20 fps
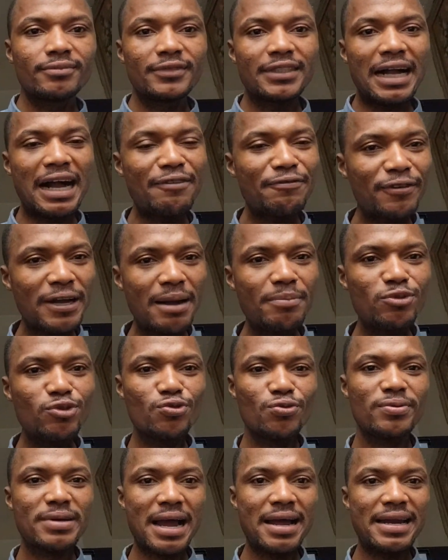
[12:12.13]
I've come to
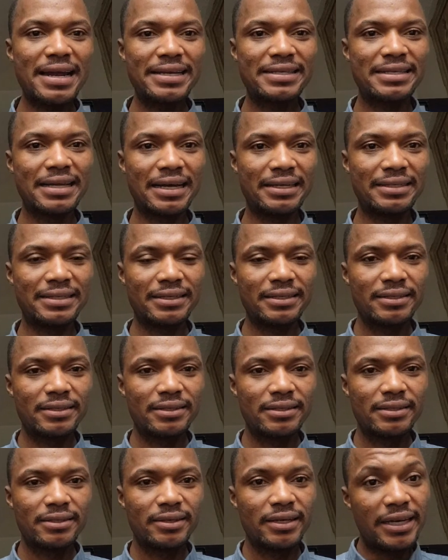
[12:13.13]
realize that
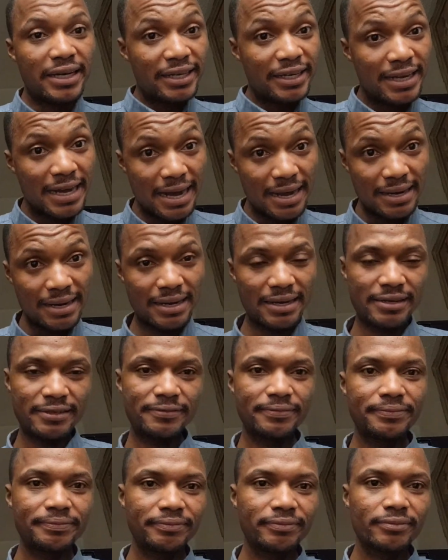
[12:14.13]
in Ghana,
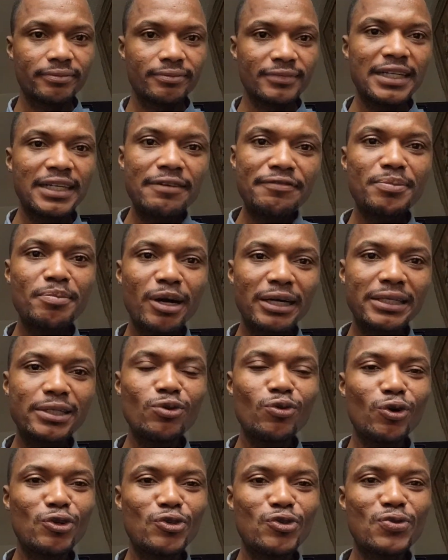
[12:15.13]
everybody
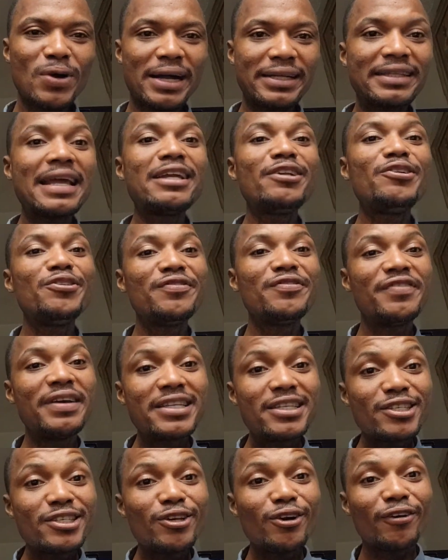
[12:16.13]
wants to attend
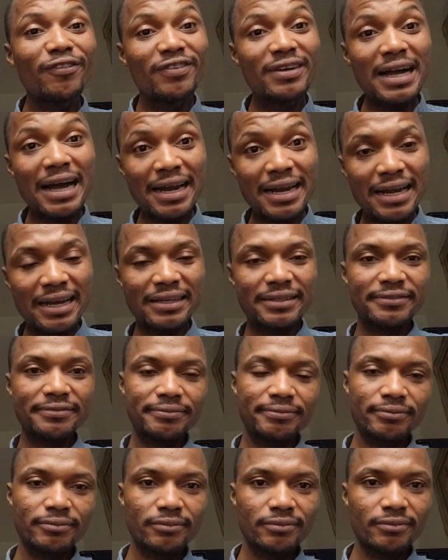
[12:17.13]
University of Ghana
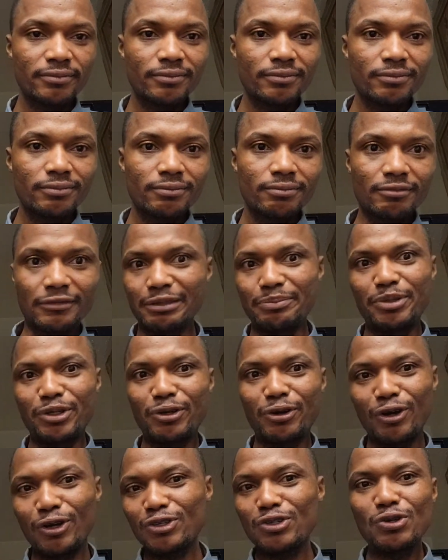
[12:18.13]

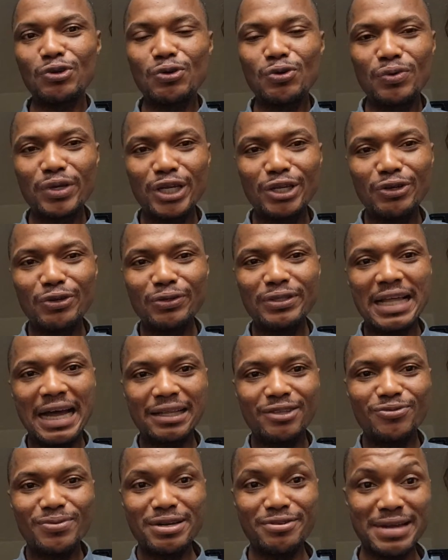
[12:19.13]
because we know
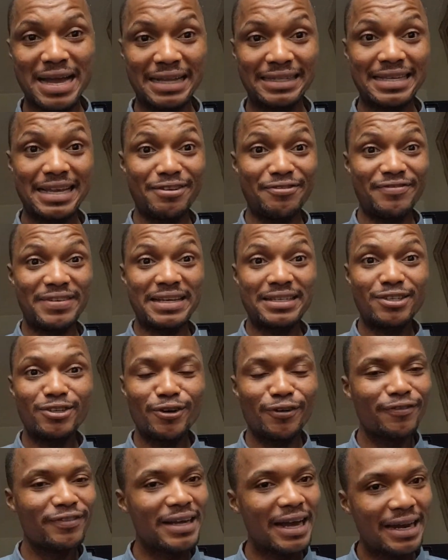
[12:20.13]
that when you attend University
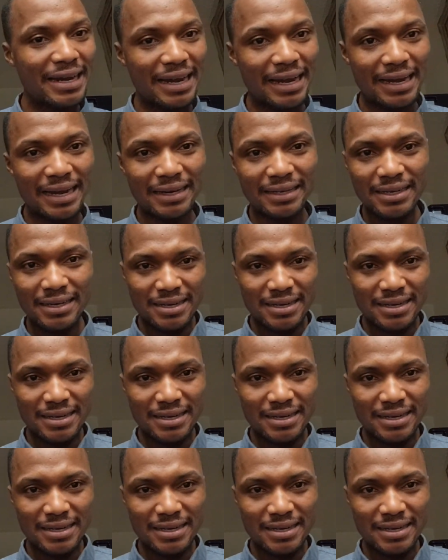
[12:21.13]
of Ghana,